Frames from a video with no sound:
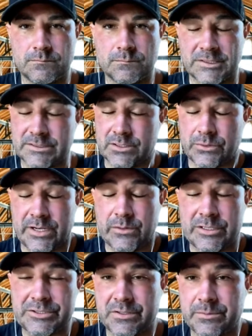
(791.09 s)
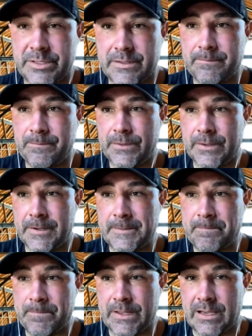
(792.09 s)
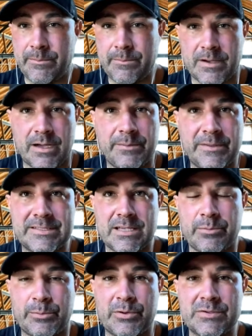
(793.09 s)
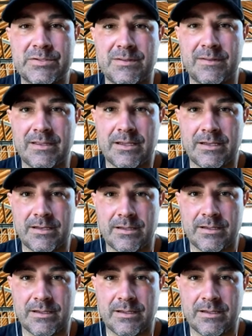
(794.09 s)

That's a great question, man. I'm the type of person that